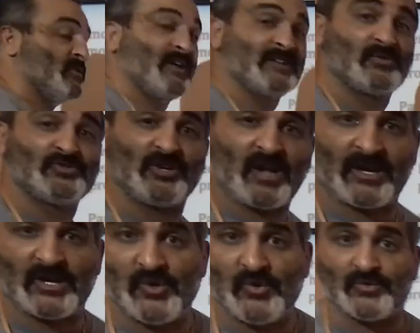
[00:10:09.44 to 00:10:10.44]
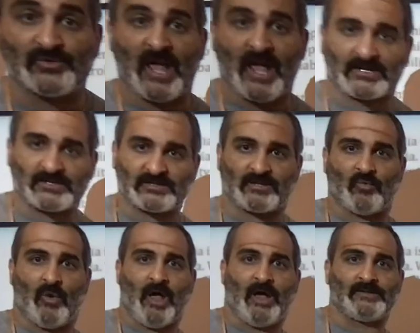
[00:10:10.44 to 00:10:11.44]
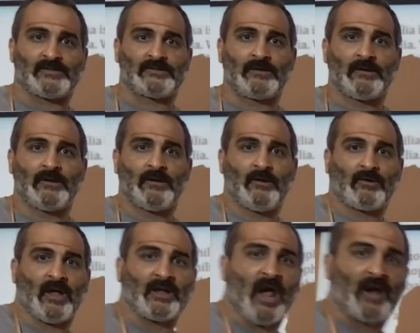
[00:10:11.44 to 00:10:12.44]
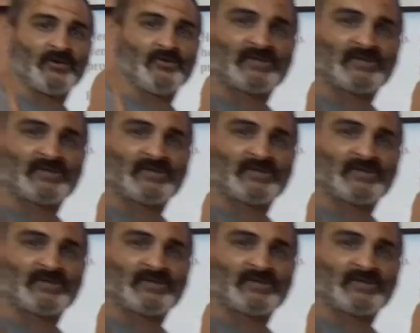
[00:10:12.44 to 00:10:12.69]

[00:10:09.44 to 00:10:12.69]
guess what you got to use? X's and Y's. Okay, got to use